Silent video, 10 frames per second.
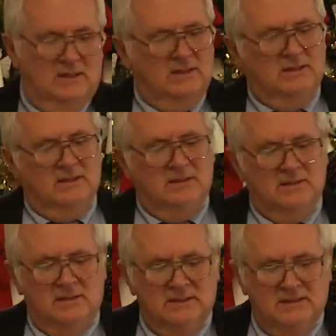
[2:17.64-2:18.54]

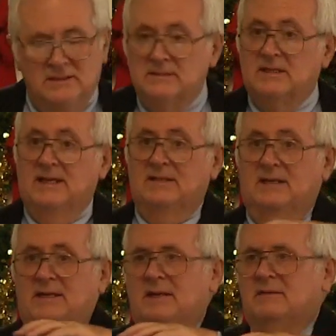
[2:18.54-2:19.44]
that
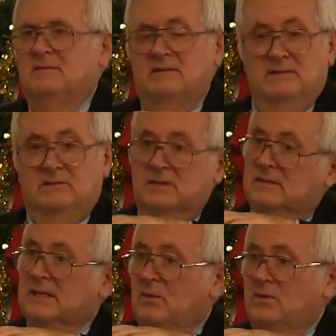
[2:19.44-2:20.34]

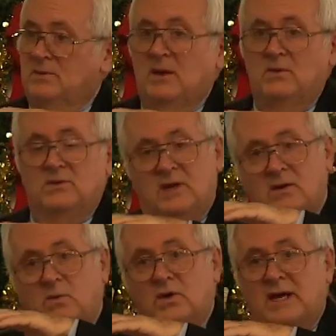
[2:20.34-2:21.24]
would
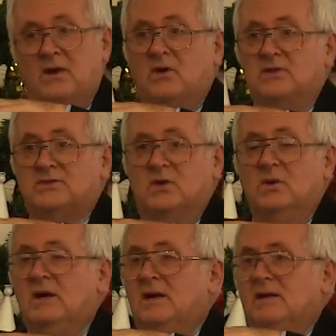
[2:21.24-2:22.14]
kind of work out
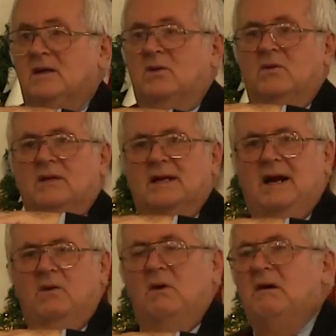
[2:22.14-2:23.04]
also, you know,
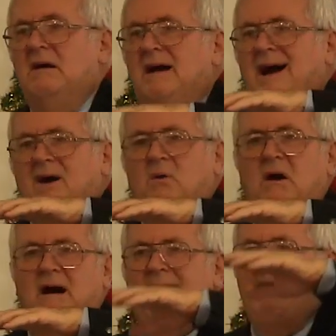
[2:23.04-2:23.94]
how
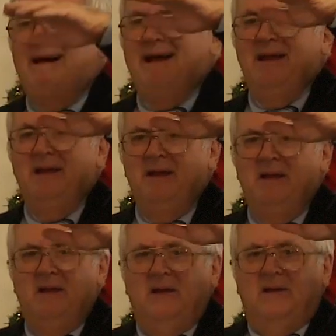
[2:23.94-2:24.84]
high
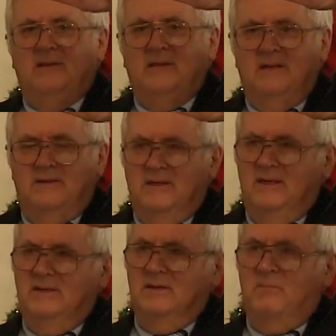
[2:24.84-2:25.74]

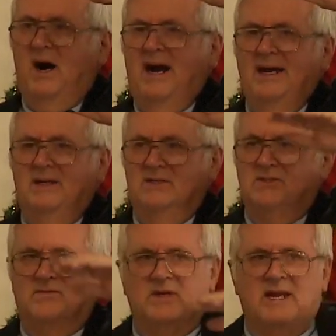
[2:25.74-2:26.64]
the
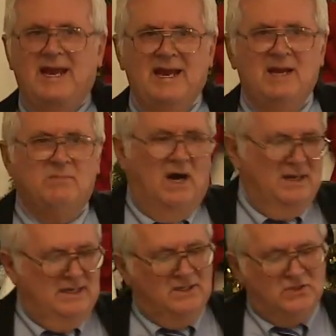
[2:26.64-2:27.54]
piles of decaying
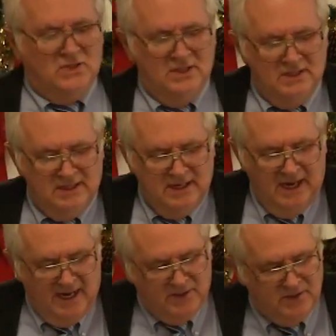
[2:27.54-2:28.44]
bodies
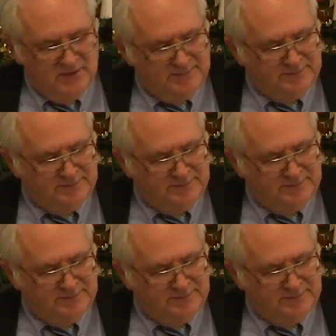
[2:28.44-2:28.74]
got.